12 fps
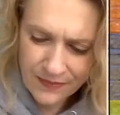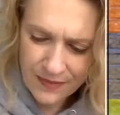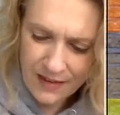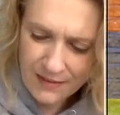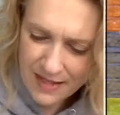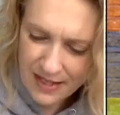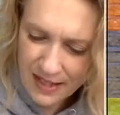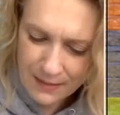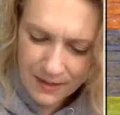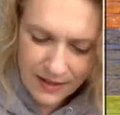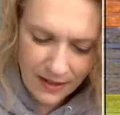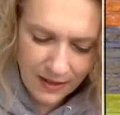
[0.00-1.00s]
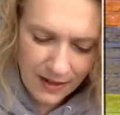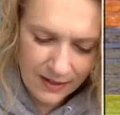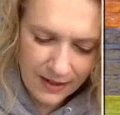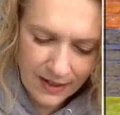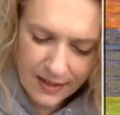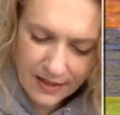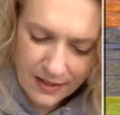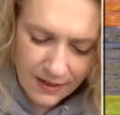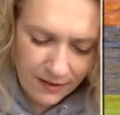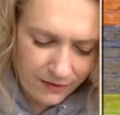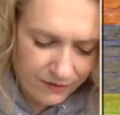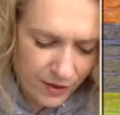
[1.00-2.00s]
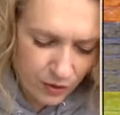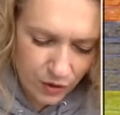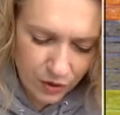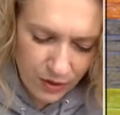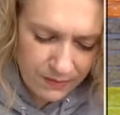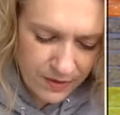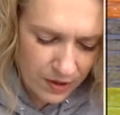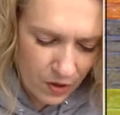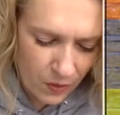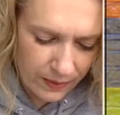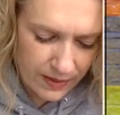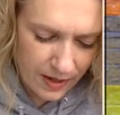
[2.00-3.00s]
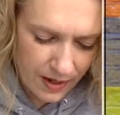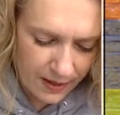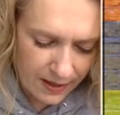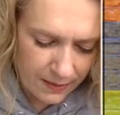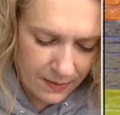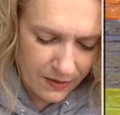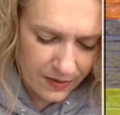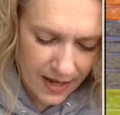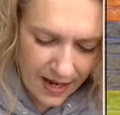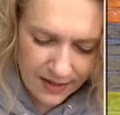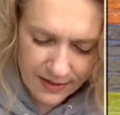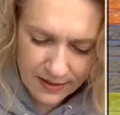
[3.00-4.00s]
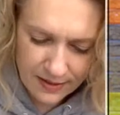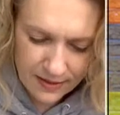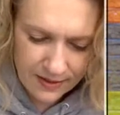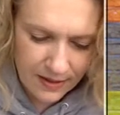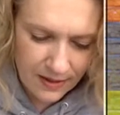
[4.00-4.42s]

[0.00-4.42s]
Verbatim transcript: I've been thinking about that a lot lately. I think a few streams ago we were talking about that. The,